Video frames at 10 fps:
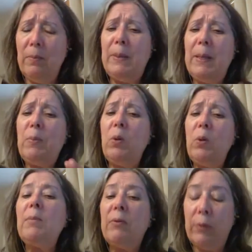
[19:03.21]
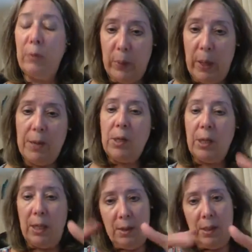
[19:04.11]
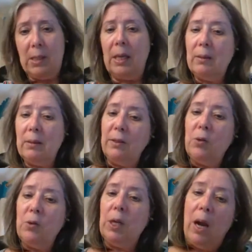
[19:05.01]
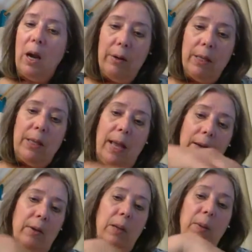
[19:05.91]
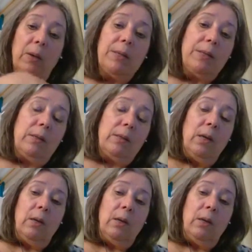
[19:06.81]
people who came in from Brescia settled in the Giudicarie in that area because